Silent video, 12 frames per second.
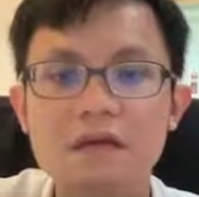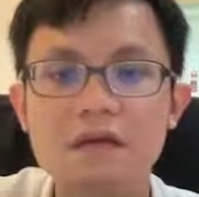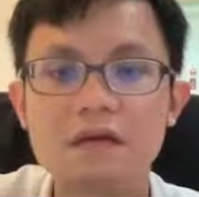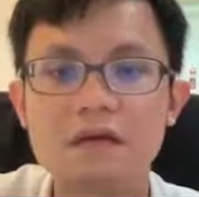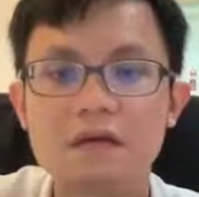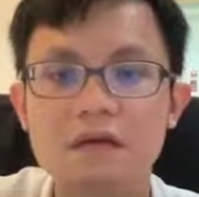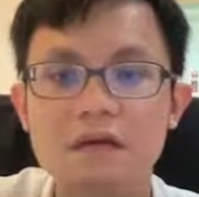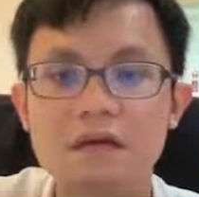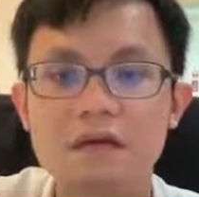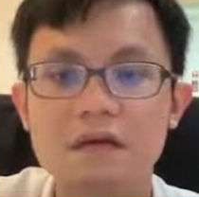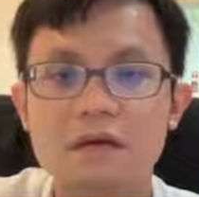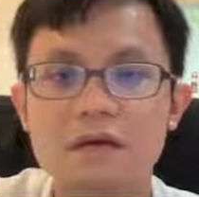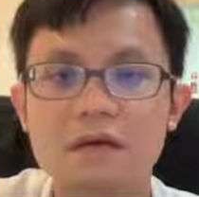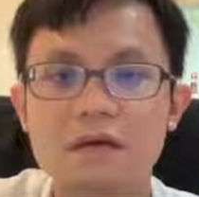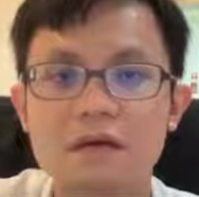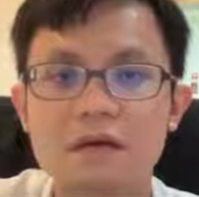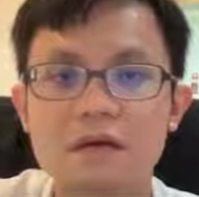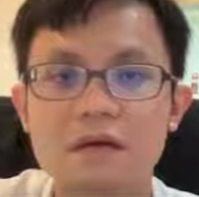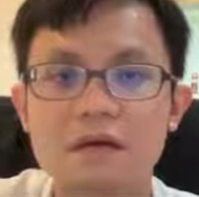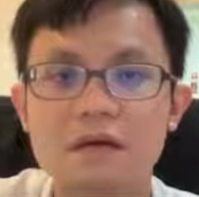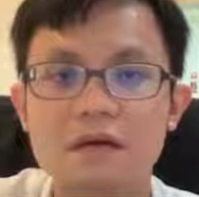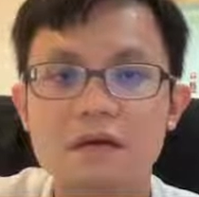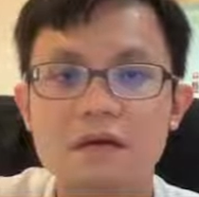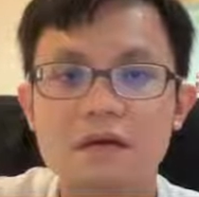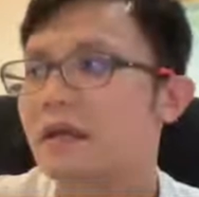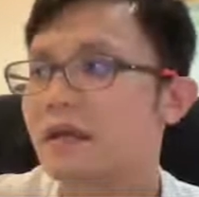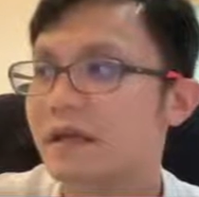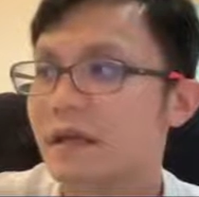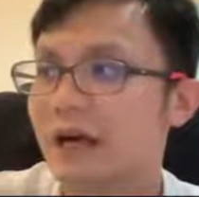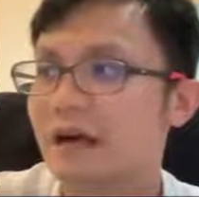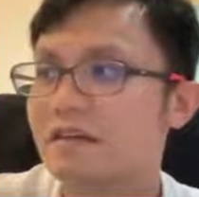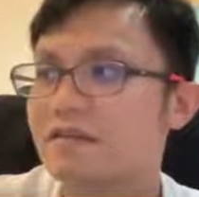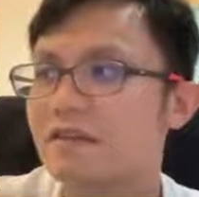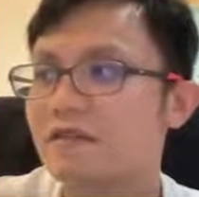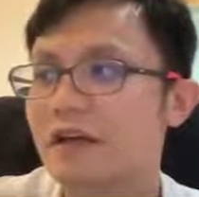So